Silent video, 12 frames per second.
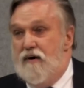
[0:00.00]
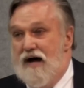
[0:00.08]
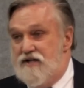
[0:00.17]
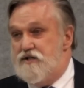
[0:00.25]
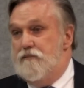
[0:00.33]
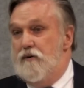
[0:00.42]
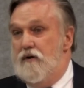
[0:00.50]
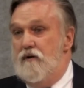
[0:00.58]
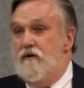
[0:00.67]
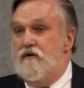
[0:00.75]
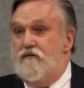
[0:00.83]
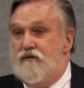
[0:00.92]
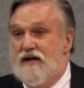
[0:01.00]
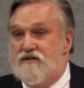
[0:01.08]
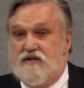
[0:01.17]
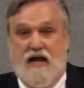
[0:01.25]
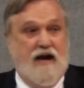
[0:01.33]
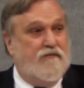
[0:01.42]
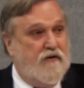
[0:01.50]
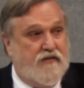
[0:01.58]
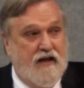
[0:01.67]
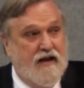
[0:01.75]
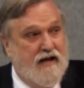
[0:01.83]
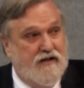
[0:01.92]
possible defense.
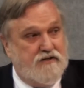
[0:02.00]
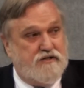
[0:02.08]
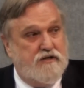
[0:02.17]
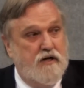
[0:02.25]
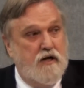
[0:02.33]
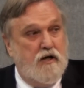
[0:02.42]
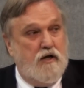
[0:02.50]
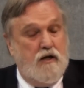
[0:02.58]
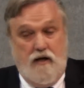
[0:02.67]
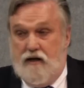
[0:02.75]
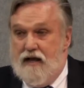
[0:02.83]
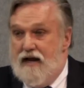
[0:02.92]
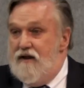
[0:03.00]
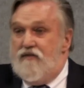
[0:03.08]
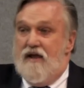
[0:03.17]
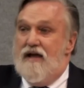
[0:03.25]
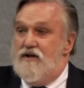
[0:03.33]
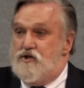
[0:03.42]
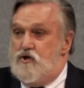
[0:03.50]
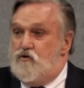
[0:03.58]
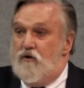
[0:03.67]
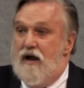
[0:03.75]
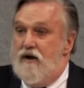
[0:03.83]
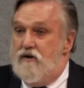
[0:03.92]
Everything else, anything else you
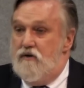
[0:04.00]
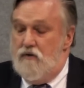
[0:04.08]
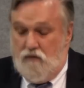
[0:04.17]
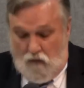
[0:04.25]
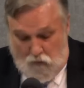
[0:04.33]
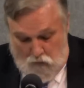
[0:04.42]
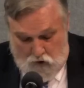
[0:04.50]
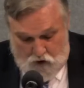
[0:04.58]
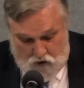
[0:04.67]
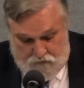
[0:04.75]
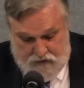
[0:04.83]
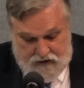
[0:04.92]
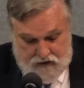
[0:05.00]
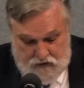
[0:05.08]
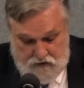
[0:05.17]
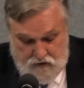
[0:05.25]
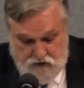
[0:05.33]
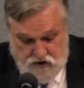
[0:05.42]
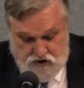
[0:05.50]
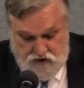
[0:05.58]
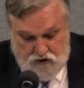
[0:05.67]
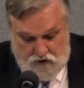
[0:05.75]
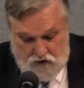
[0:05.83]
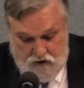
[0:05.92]
try to do, you're being
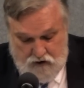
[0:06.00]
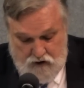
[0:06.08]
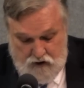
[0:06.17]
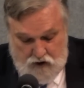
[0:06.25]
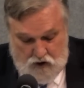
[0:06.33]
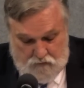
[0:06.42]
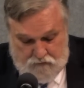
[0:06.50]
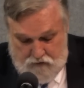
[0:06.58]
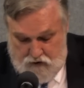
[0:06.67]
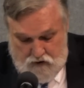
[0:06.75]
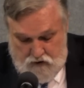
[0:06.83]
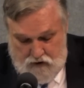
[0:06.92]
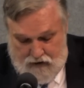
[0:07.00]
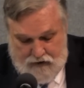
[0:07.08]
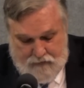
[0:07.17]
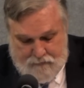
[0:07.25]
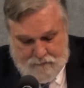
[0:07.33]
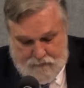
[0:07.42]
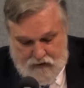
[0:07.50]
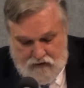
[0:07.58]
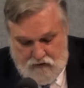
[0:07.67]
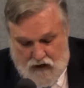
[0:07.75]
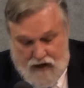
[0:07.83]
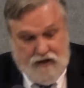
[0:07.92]
snookered. You're, you, uh,
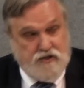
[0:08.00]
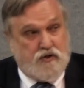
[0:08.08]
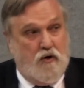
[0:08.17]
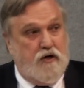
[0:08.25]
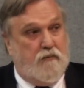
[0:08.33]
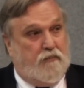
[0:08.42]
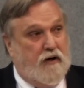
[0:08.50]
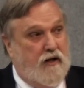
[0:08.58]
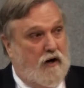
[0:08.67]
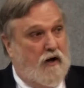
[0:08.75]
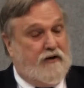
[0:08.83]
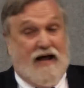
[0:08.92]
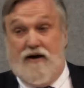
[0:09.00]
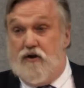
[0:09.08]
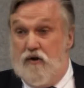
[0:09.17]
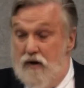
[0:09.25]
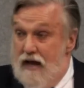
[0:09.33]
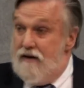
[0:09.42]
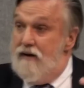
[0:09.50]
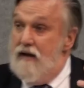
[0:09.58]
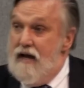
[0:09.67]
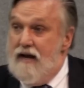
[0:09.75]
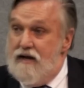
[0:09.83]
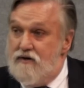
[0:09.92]
God is going to bring it all down to you. And,
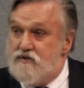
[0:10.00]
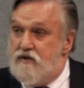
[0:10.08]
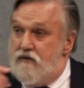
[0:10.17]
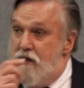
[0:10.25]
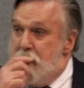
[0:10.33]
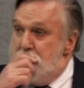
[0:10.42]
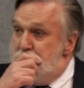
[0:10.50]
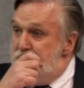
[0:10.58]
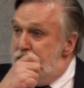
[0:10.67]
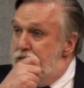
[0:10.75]
and here's the thing.